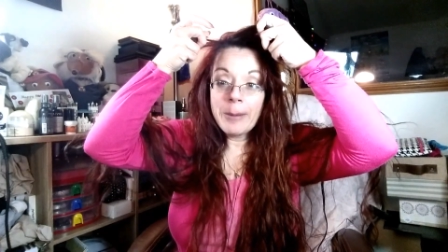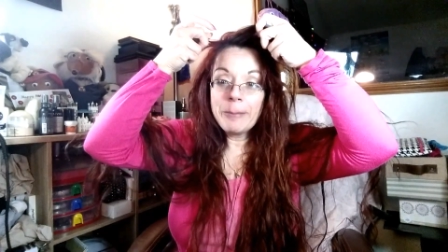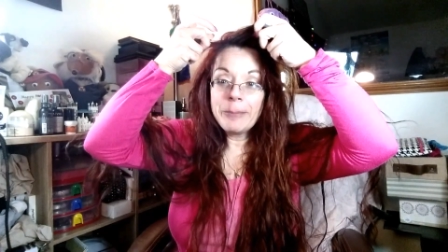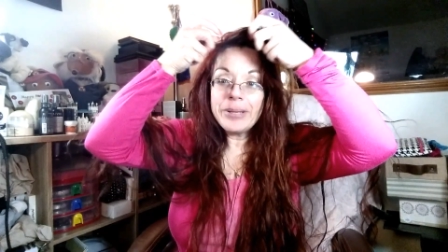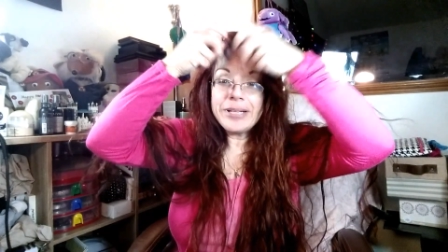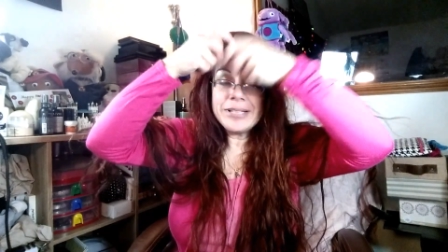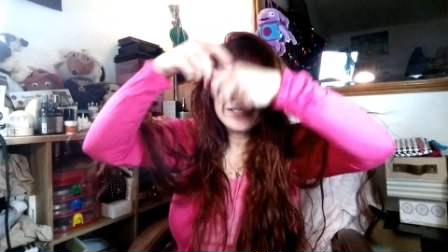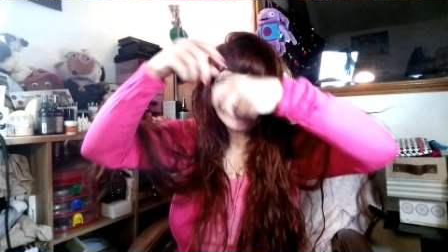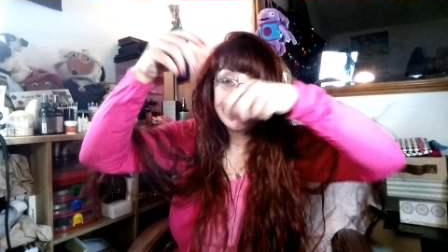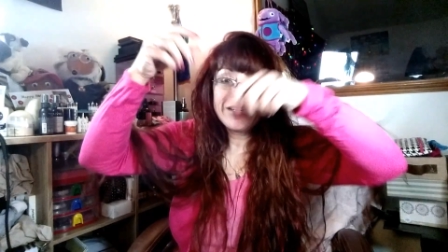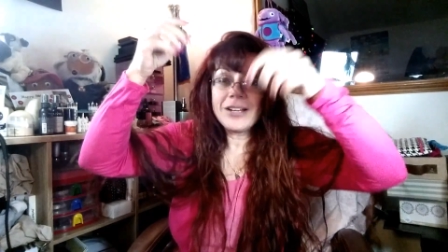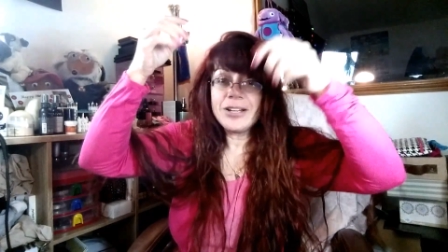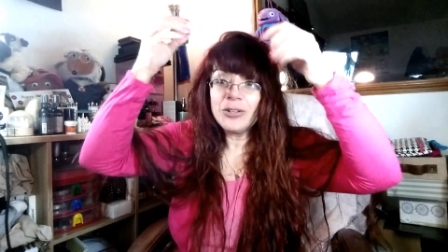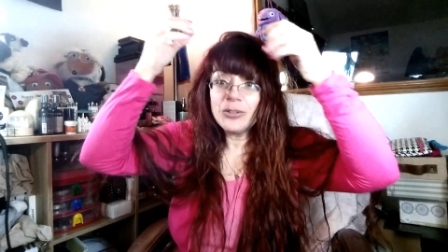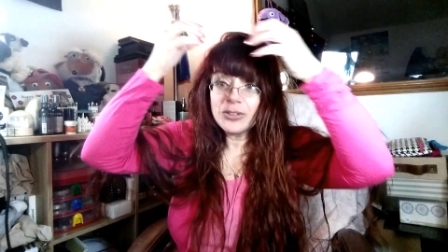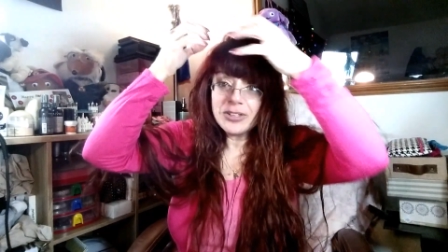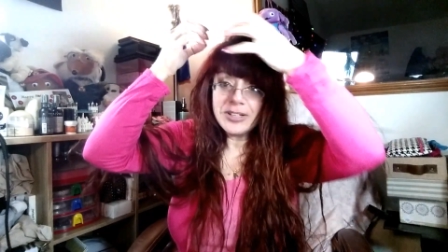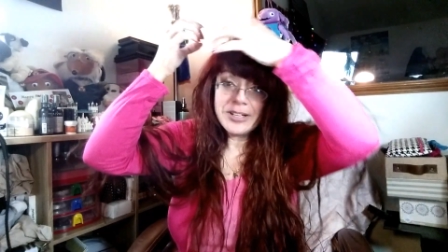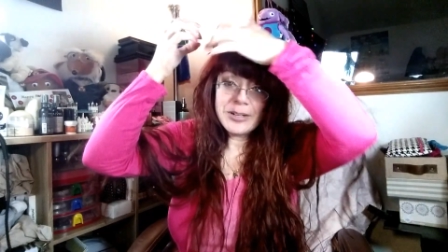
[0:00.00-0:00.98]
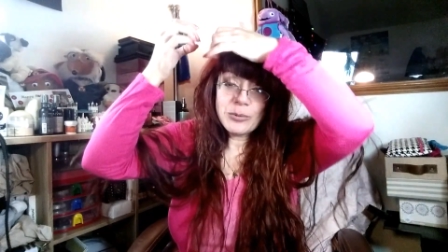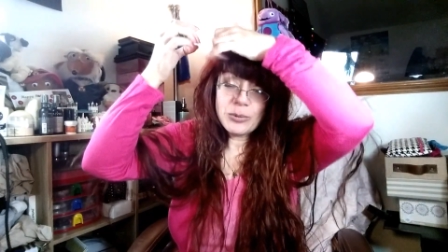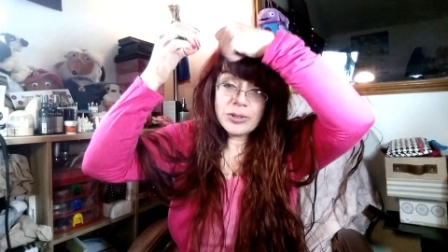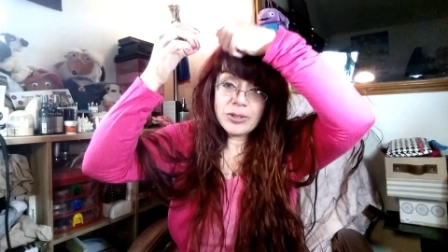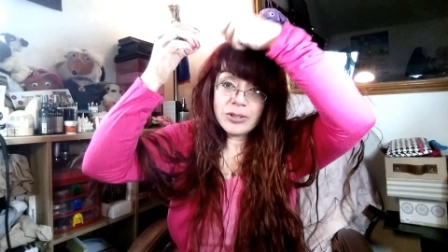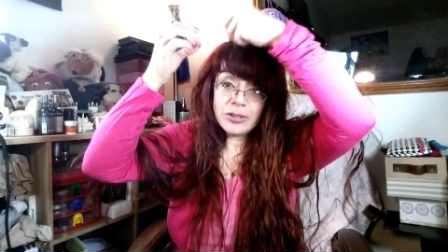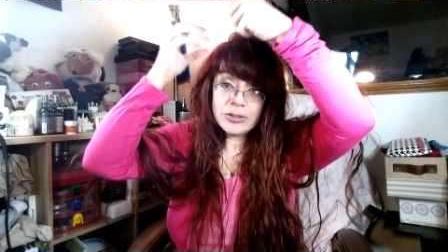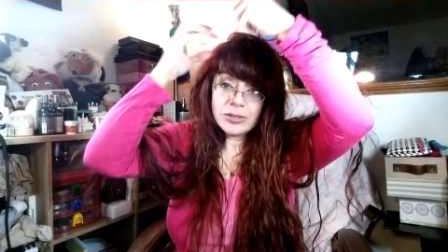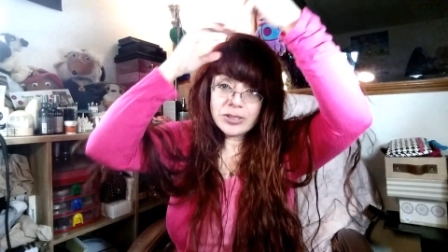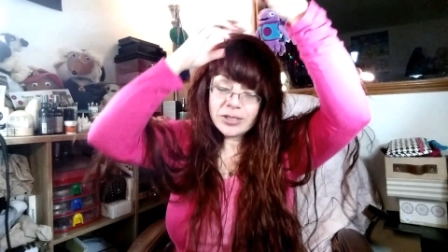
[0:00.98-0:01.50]
Billy said I look like one
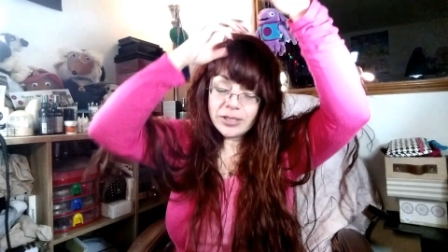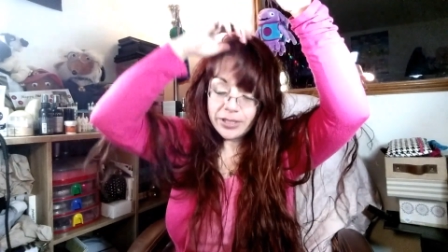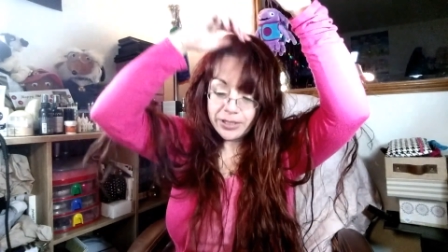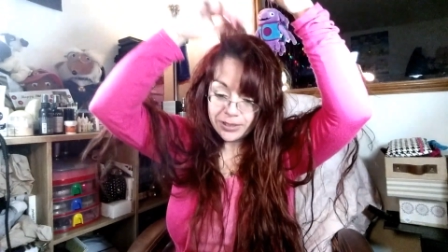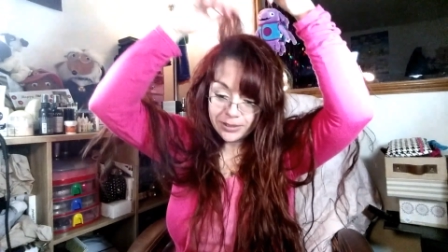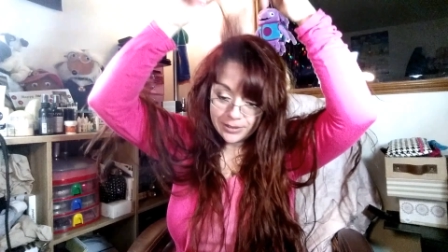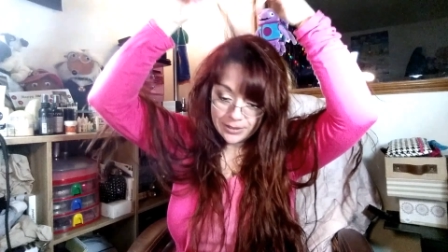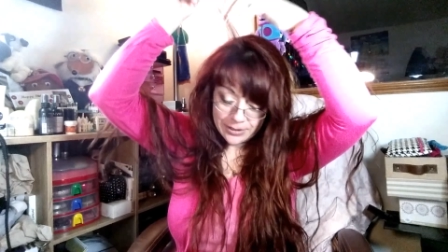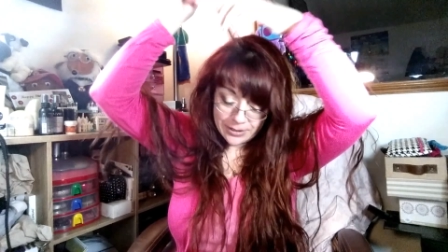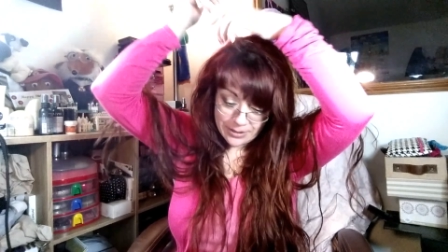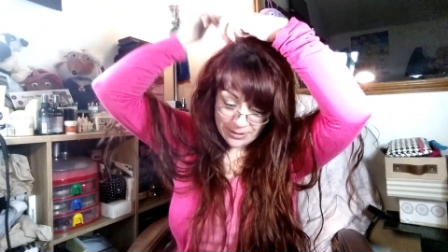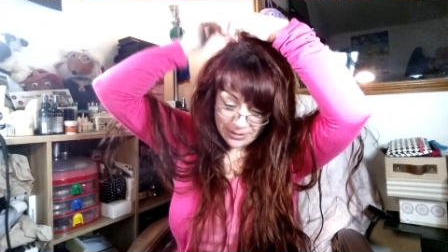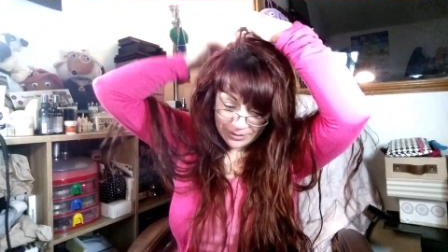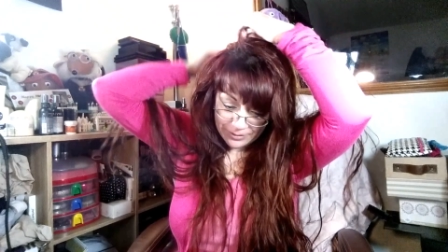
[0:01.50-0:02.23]
of those things,